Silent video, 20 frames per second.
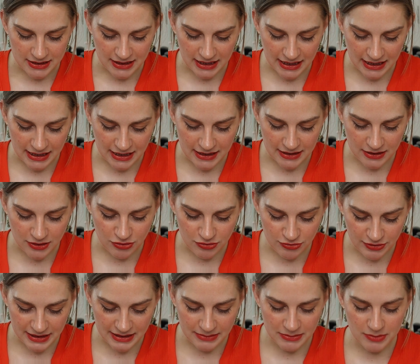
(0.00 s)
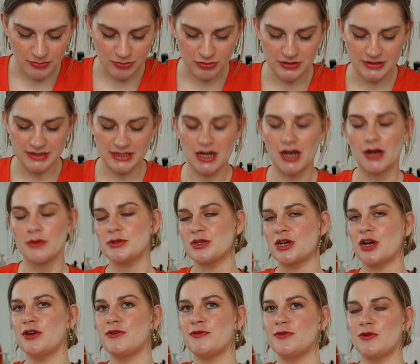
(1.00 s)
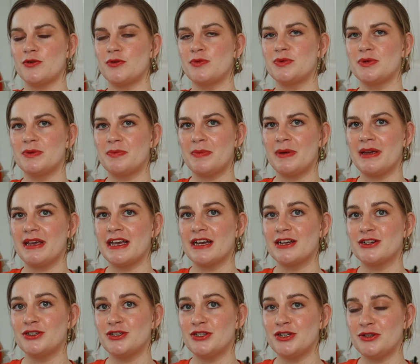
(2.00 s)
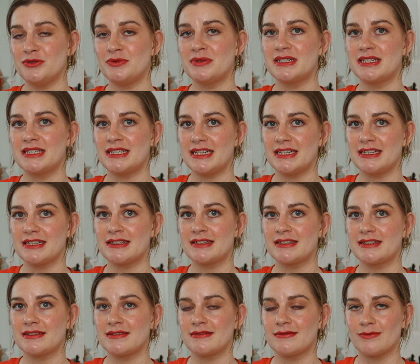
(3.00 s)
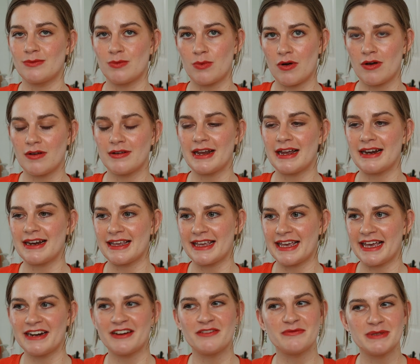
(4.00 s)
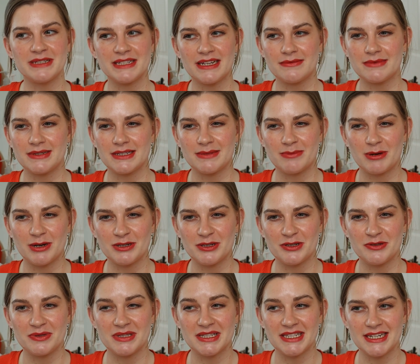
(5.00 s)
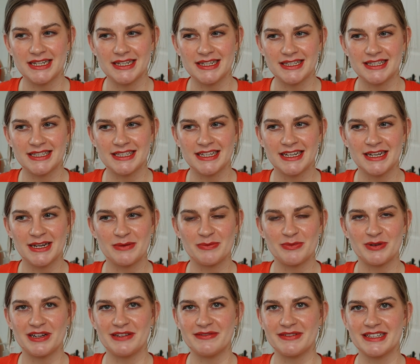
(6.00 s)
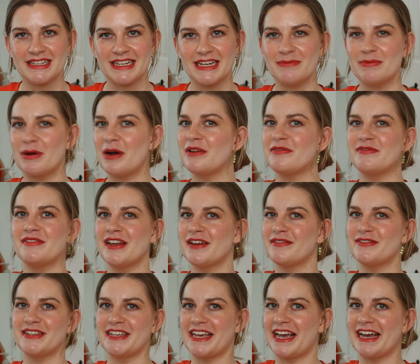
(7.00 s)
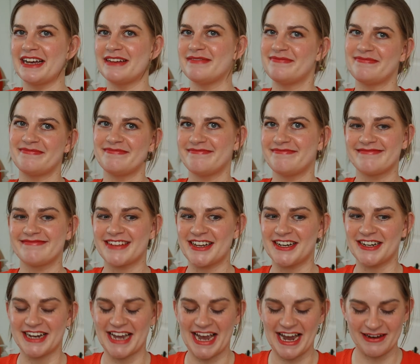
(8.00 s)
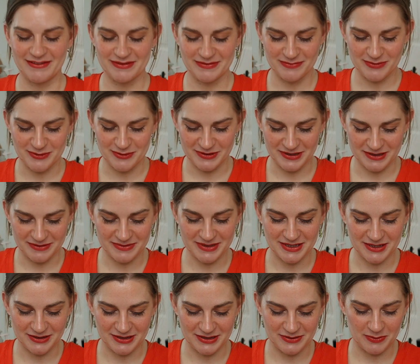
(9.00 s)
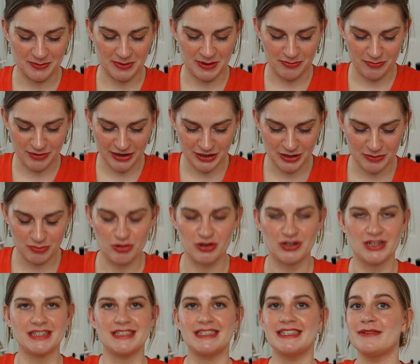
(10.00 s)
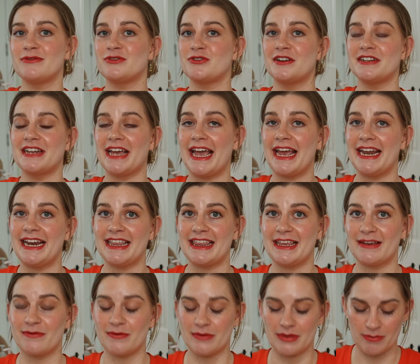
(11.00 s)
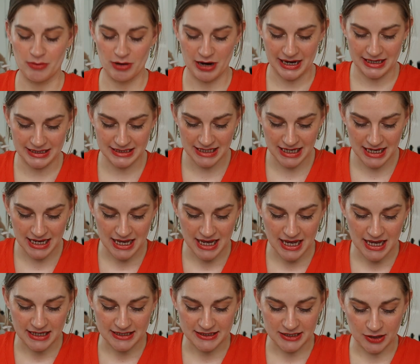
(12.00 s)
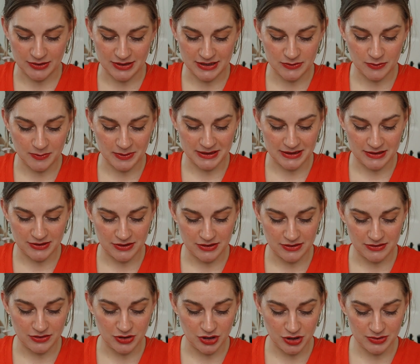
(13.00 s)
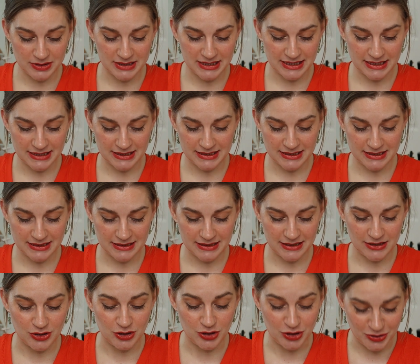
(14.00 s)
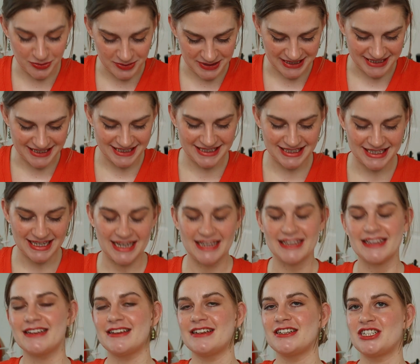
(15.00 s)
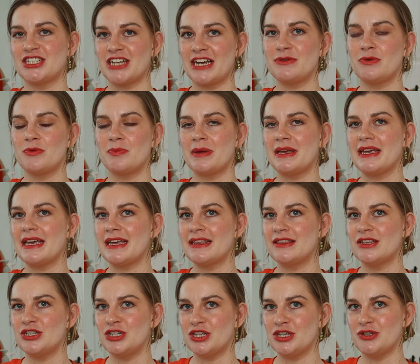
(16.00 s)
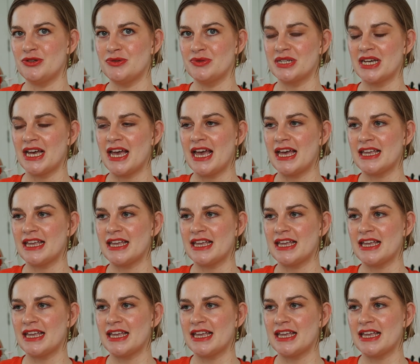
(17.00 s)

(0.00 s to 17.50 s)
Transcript: The cream bronzer I would go for would be a Nude Sticks one, and again, I've been tempted to buy Nude Sticks previously, but I've never yet kind of caved and bought them, so this would be a brand new product, never tried anything from the brand. So this would be the Nude Sticks Nudies, shade would be In the Nude.